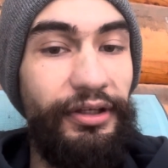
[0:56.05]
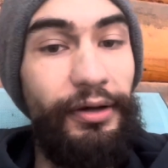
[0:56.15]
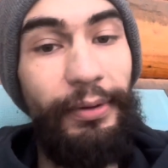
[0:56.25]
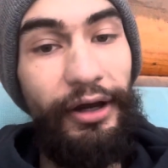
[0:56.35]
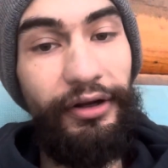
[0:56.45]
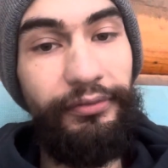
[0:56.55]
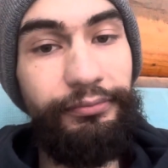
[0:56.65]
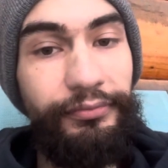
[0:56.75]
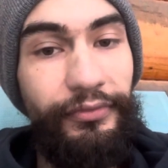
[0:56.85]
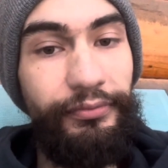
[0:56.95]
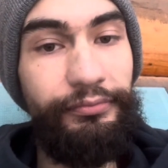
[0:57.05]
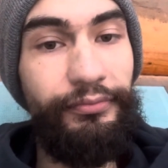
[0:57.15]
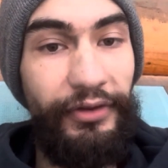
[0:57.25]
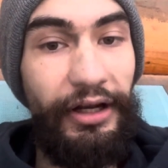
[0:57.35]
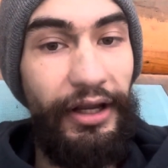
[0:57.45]
about it
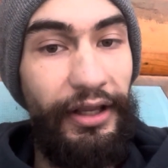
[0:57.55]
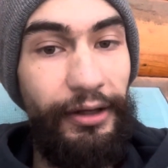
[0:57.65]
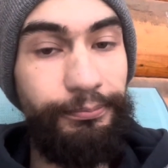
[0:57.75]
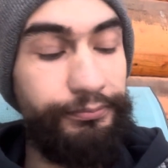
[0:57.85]
than I am.